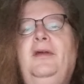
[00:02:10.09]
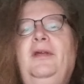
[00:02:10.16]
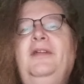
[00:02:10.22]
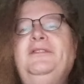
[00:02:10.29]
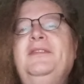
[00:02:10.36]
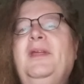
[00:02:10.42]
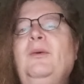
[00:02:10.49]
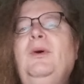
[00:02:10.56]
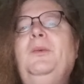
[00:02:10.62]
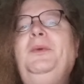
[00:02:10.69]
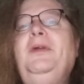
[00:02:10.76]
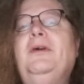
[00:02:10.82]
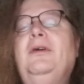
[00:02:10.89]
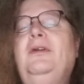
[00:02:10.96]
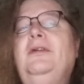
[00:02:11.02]
Isn't that what we
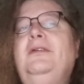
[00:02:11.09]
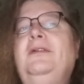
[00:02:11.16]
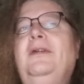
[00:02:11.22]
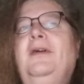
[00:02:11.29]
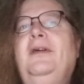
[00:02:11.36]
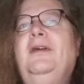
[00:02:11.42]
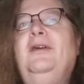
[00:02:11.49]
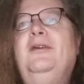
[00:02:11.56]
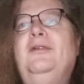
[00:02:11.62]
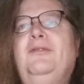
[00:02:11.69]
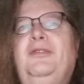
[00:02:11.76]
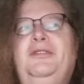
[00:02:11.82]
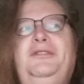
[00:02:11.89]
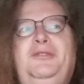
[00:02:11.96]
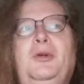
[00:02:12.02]
heard
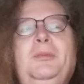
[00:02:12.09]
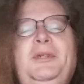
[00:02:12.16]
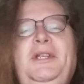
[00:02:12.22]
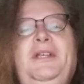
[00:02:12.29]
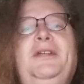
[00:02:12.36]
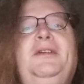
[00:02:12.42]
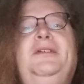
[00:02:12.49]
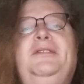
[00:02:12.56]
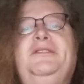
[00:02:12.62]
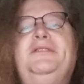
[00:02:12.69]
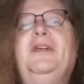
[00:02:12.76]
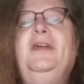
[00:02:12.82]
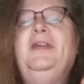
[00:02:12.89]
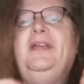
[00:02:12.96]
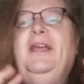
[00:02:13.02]
for so many
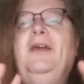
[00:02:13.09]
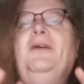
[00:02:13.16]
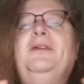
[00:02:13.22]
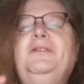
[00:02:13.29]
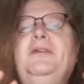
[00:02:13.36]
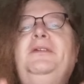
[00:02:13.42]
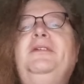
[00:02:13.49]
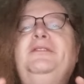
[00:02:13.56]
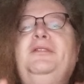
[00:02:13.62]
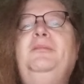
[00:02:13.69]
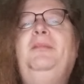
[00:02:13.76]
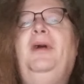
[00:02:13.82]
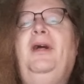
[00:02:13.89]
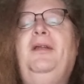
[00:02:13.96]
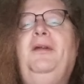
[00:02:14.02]
years? Character doesn't
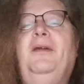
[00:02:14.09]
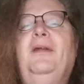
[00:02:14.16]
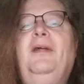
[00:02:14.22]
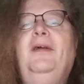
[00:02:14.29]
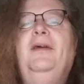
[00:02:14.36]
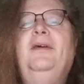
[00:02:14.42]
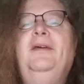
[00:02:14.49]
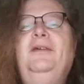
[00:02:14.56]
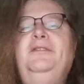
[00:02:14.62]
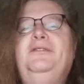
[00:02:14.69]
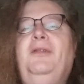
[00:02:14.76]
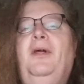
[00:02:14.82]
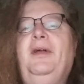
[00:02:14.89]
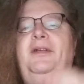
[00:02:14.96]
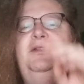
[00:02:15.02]
matter. As
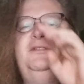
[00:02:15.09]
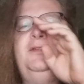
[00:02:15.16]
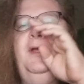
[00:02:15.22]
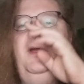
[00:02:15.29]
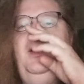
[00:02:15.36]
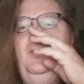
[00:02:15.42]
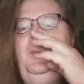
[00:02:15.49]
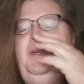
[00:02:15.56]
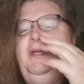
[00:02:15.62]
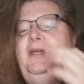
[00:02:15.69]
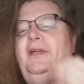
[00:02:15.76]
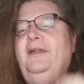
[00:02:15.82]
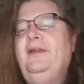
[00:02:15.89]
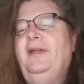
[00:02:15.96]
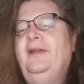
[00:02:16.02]
long as we
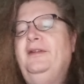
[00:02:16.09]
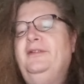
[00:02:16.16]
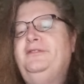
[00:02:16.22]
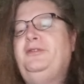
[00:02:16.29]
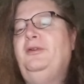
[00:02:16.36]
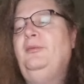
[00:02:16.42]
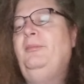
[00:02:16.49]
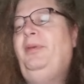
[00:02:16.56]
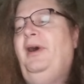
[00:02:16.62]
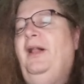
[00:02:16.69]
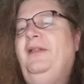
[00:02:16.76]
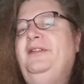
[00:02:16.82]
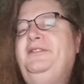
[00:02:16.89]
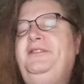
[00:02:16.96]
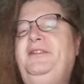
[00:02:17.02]
get certain
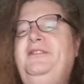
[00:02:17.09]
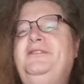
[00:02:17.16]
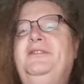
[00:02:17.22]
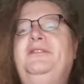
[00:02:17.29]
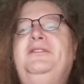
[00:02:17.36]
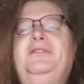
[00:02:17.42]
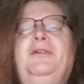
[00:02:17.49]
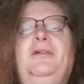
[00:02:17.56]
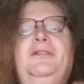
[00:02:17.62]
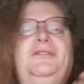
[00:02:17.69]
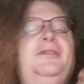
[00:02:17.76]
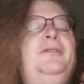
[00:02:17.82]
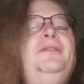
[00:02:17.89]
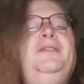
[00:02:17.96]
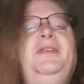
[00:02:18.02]
policies and
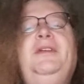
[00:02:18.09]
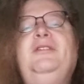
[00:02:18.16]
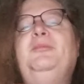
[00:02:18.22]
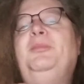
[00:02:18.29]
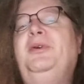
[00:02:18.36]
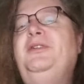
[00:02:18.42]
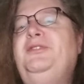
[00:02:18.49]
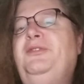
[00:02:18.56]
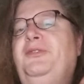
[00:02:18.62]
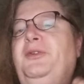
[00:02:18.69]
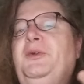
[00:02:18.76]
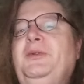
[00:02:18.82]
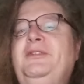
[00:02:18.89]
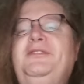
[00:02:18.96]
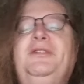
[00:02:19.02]
certain things pushed
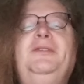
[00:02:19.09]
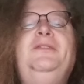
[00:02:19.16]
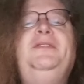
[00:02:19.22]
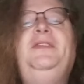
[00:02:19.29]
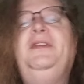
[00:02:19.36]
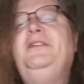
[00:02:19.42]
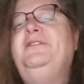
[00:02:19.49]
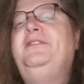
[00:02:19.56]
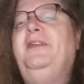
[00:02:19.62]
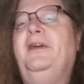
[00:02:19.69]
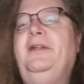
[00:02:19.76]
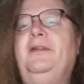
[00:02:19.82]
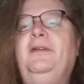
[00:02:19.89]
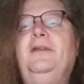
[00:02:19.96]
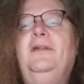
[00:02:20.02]
through and certain things
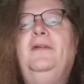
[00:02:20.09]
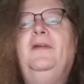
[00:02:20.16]
done.